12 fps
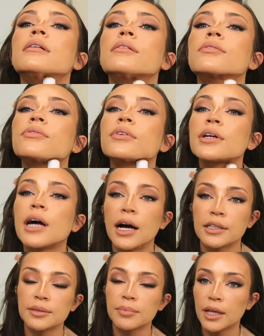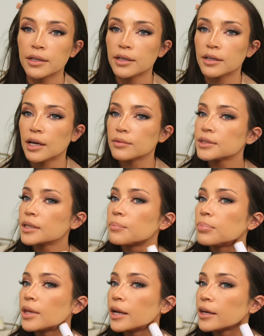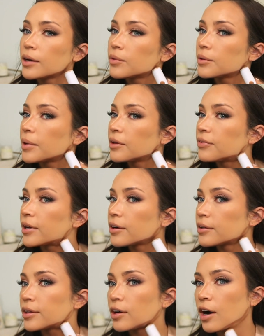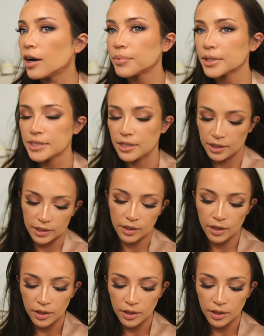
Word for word: forgot to blend it. I was like blending it with my finger in the car because I like